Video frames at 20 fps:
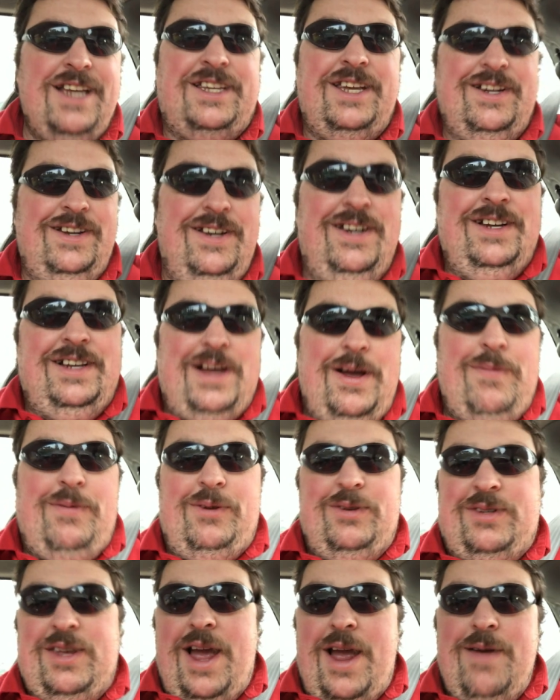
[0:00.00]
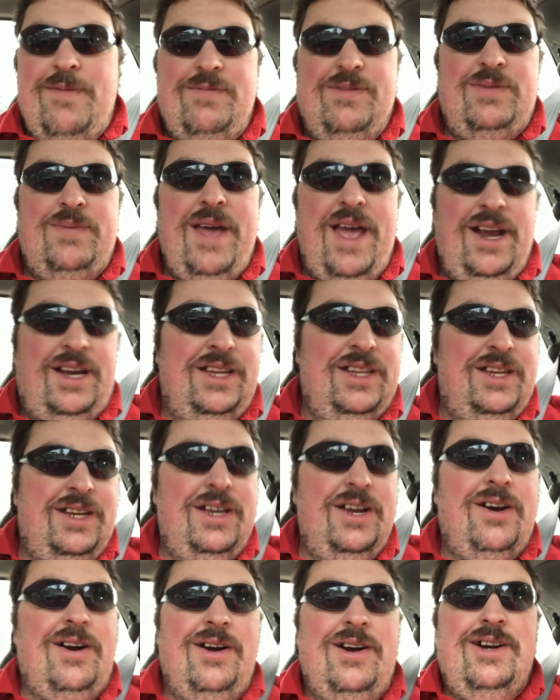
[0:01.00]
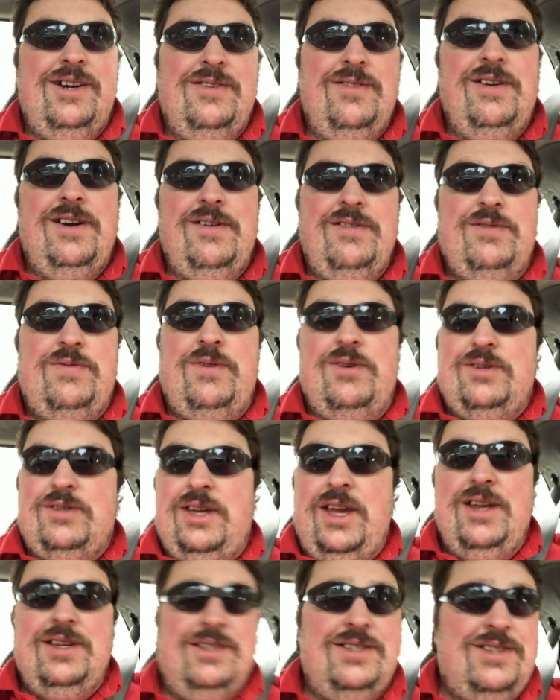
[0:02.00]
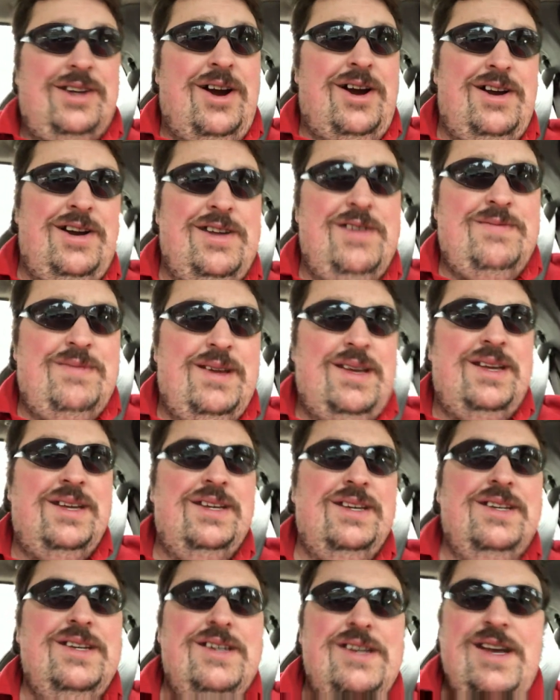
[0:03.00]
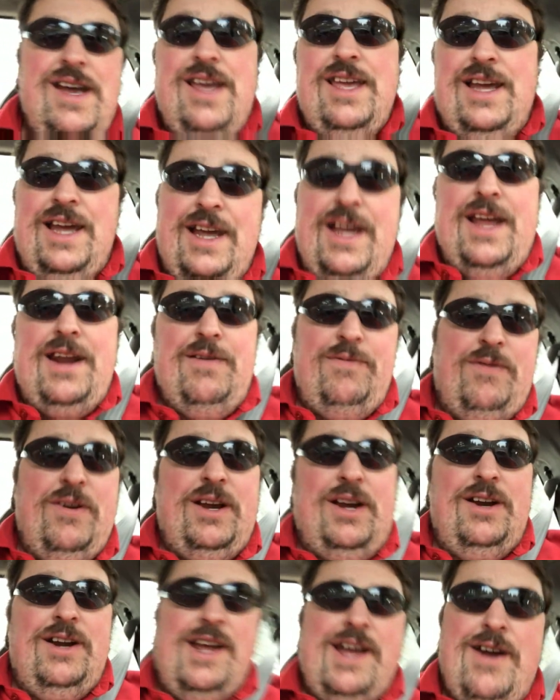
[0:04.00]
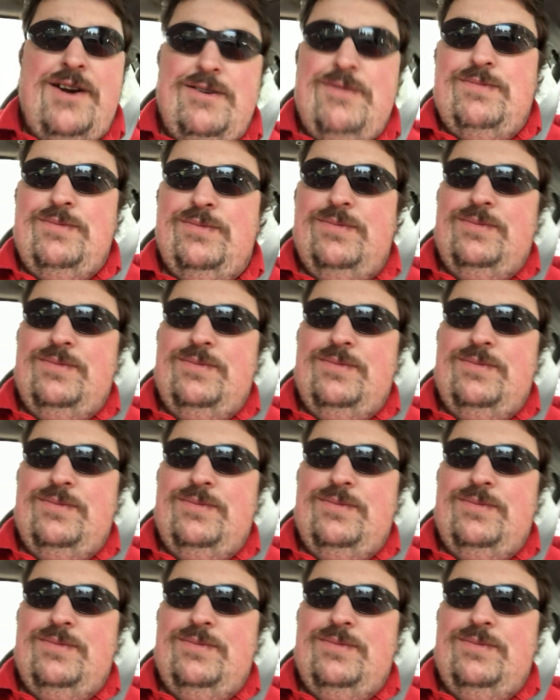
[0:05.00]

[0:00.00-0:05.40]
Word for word: I killed it a couple times back in the yard when I was first getting started, but I think I got it figured out.